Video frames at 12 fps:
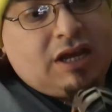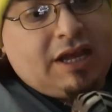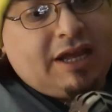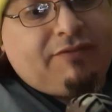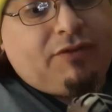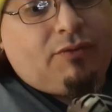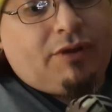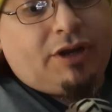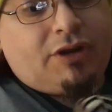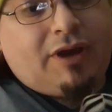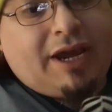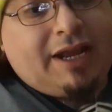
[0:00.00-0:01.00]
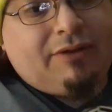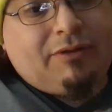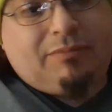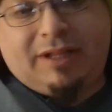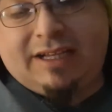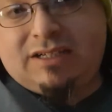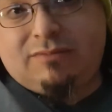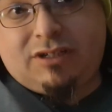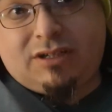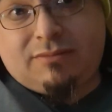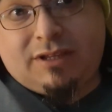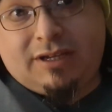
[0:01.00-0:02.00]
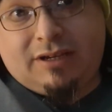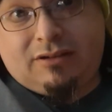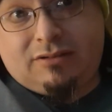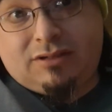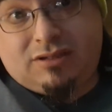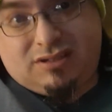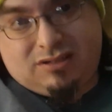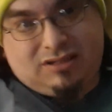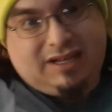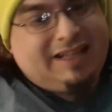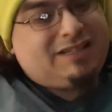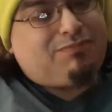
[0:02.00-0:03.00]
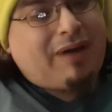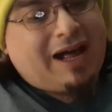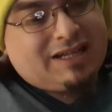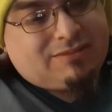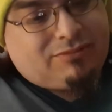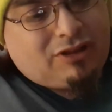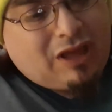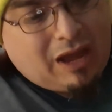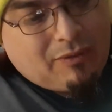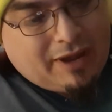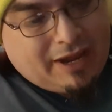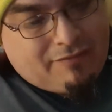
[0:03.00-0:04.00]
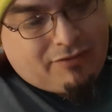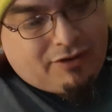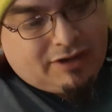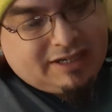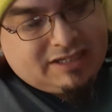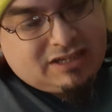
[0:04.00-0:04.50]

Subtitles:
if you want to go ahead and replace them with something else, it's possible. However, these